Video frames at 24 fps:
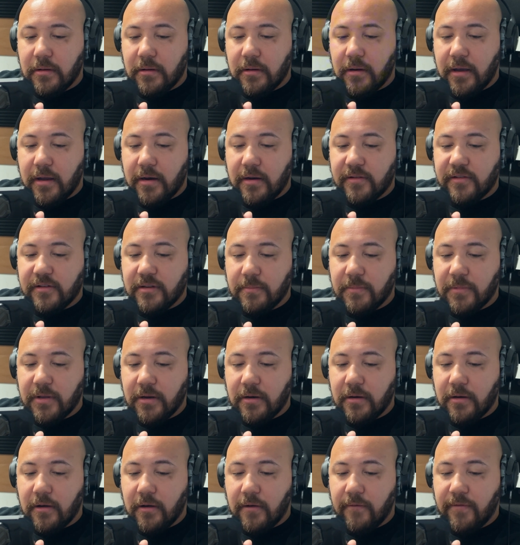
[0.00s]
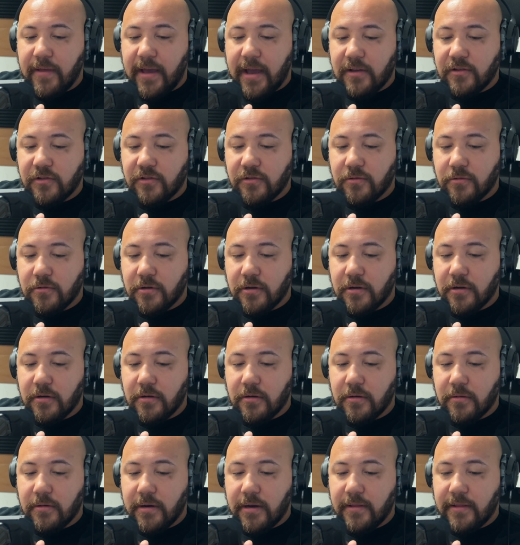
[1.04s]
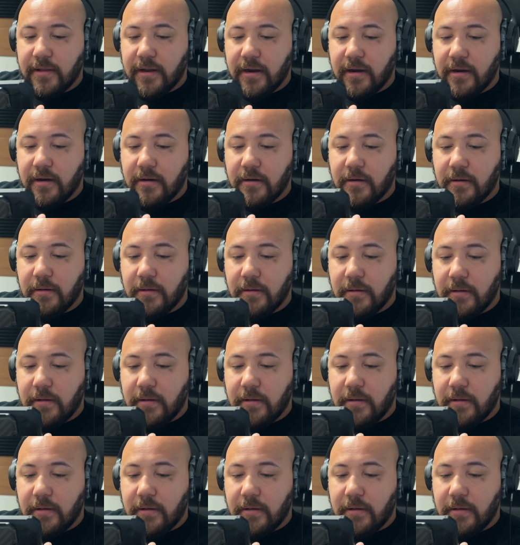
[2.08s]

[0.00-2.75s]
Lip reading: kind of something of that sort right there.